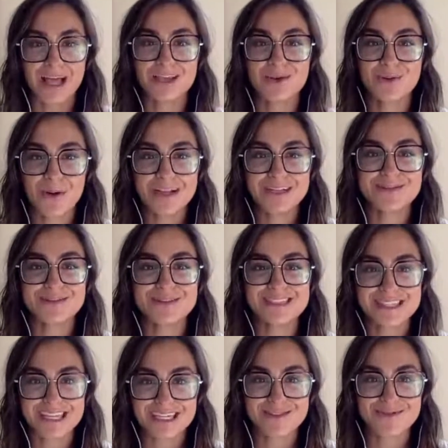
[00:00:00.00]
you went to a
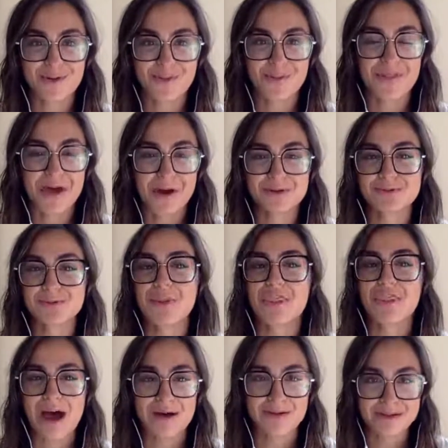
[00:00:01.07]
sixth form when there was
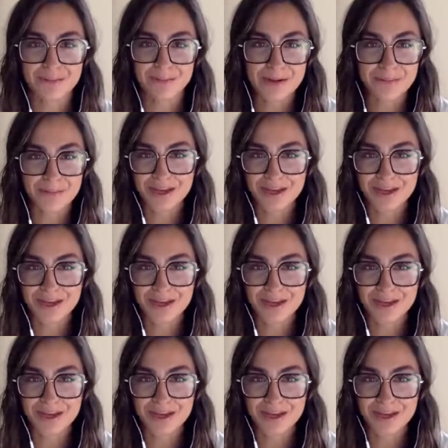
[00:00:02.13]
1,000 people